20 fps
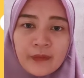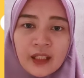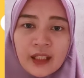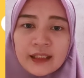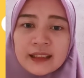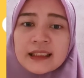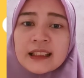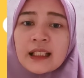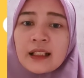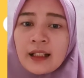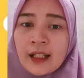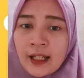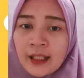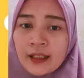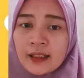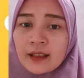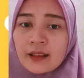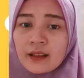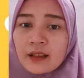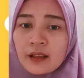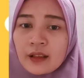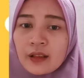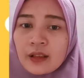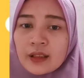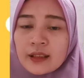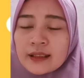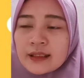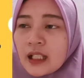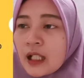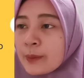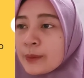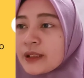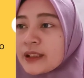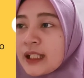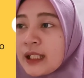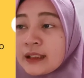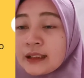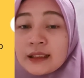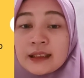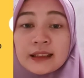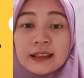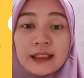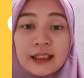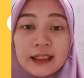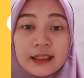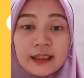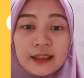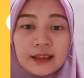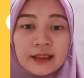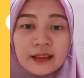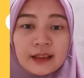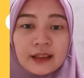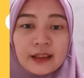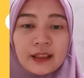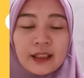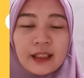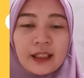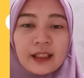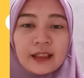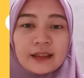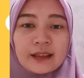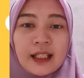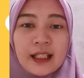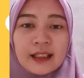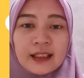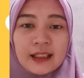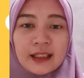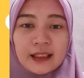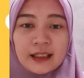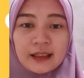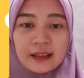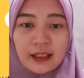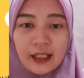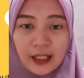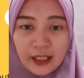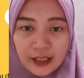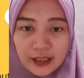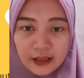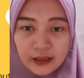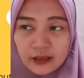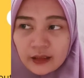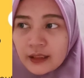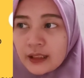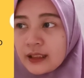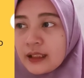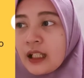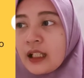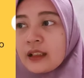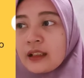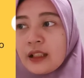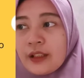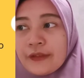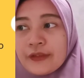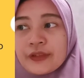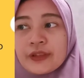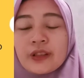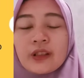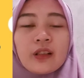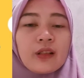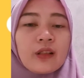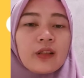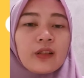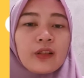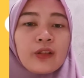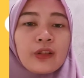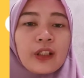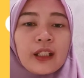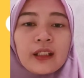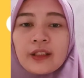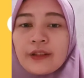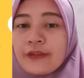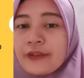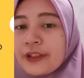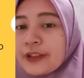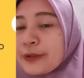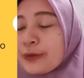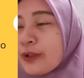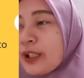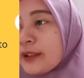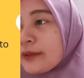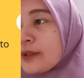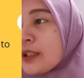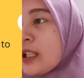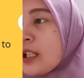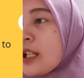select some sentences that contain connectives. Look at the first one.